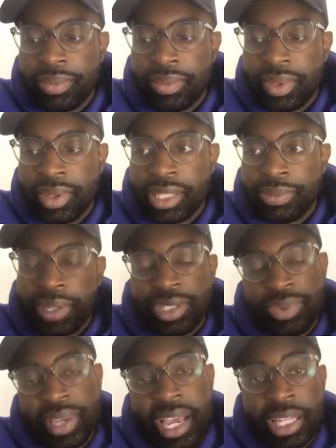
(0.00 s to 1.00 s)
as best as we
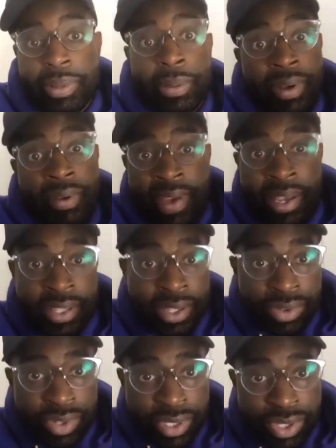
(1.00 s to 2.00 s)
can the people affected
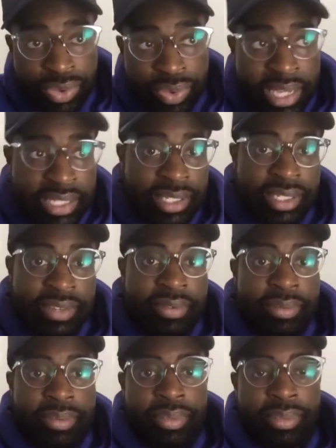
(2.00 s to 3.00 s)
through the situations,
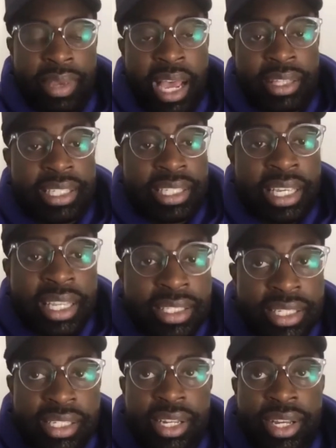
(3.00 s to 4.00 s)
even behind the scenes,
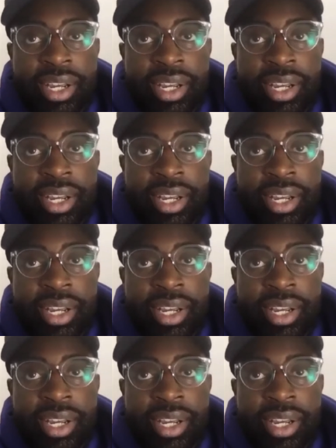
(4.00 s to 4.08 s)
just